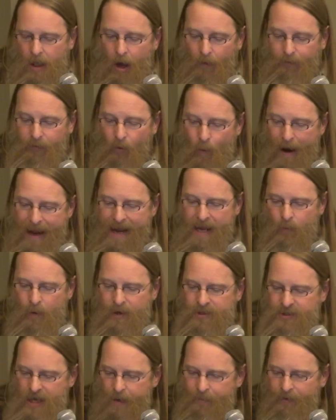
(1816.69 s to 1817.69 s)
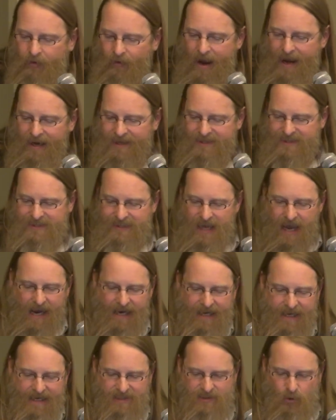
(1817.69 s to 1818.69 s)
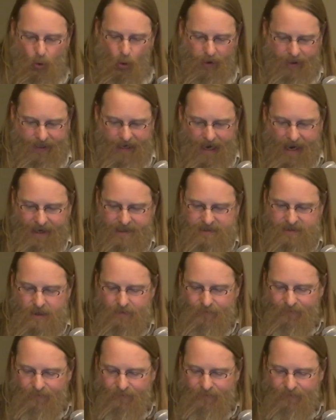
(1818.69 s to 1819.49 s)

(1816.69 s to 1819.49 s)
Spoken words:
of the way in which democratic society is organized.